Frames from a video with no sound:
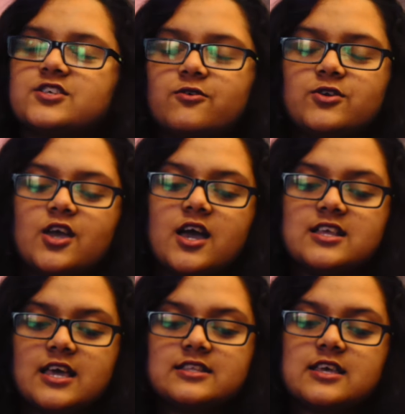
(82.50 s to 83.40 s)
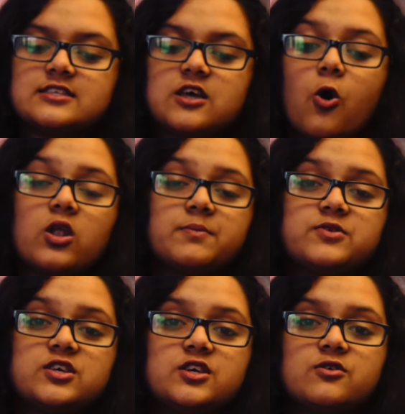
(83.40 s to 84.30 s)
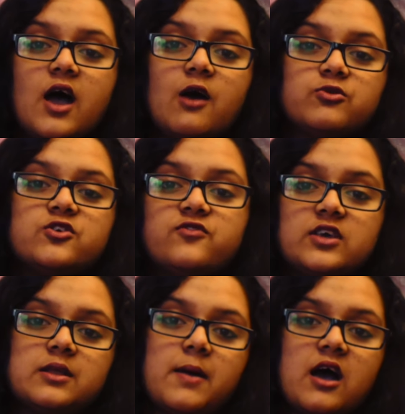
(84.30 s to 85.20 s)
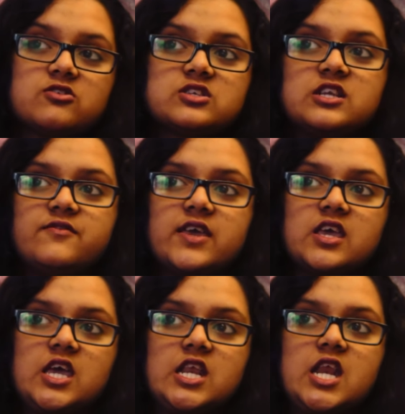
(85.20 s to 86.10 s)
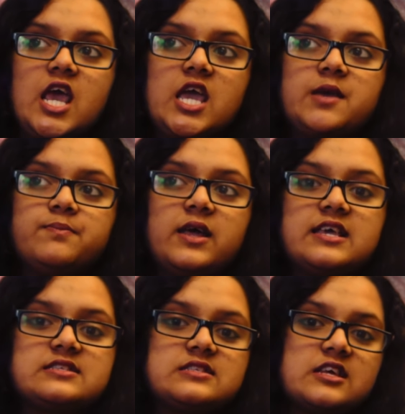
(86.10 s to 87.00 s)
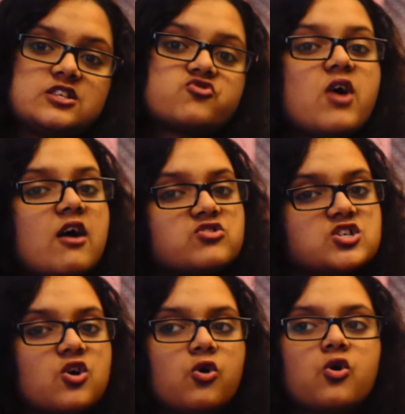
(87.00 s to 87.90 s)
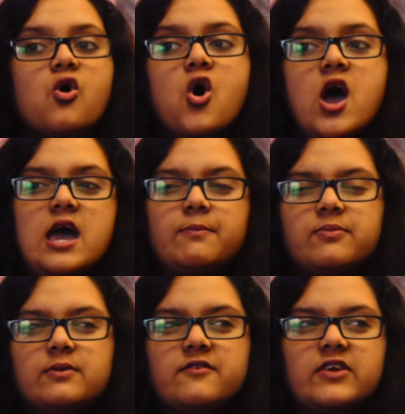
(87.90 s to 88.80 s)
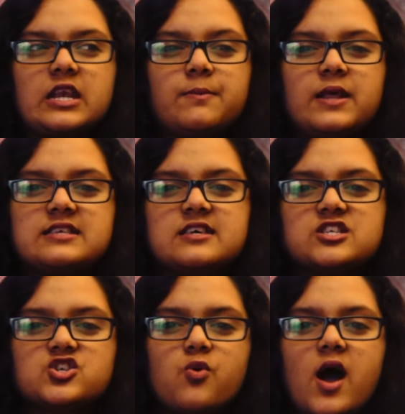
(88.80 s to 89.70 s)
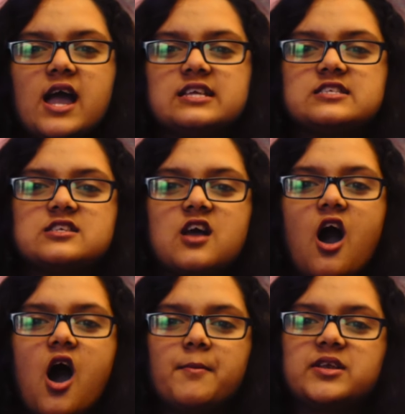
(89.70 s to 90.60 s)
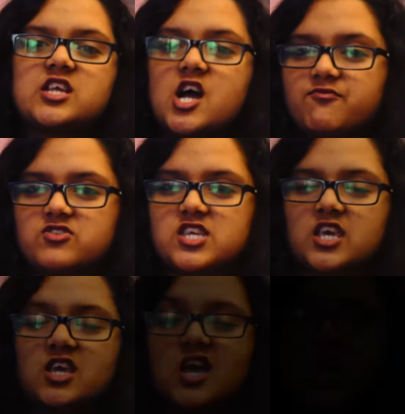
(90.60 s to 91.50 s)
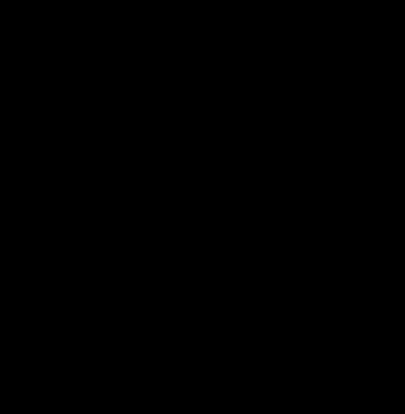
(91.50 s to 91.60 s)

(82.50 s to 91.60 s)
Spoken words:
So it's all up to you how you feel about living in a place that is crowded or living in a place that is quiet and calm and comforting.